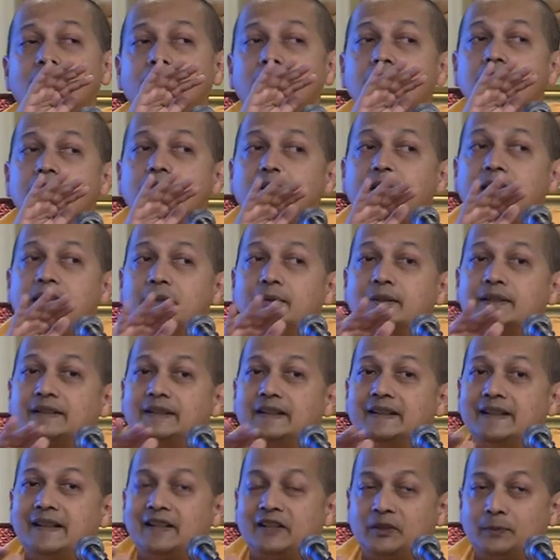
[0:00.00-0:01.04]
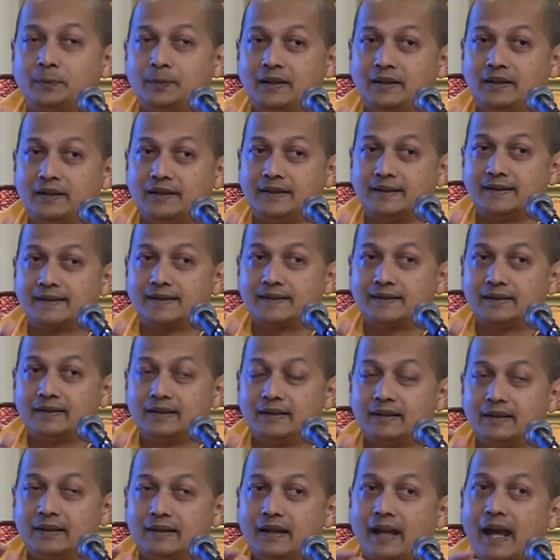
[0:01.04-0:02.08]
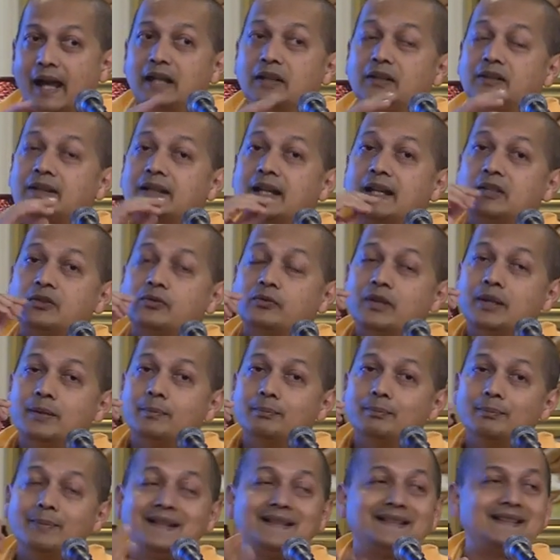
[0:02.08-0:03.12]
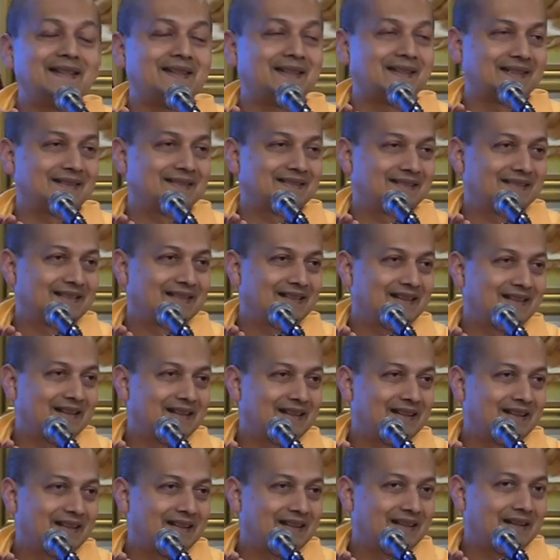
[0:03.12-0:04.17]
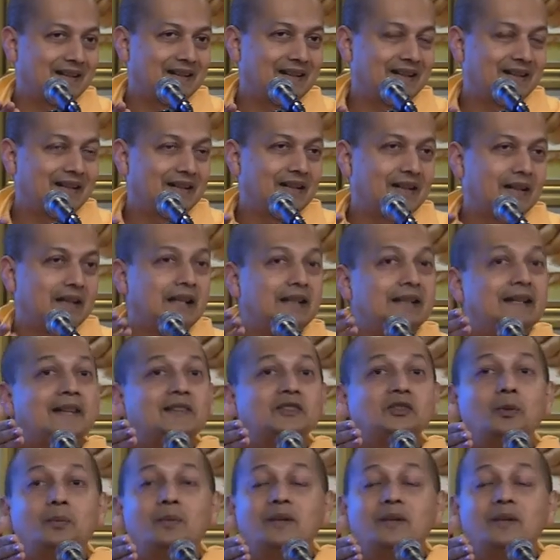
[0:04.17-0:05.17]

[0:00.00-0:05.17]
continuously experienced, and yet we miss it. It has to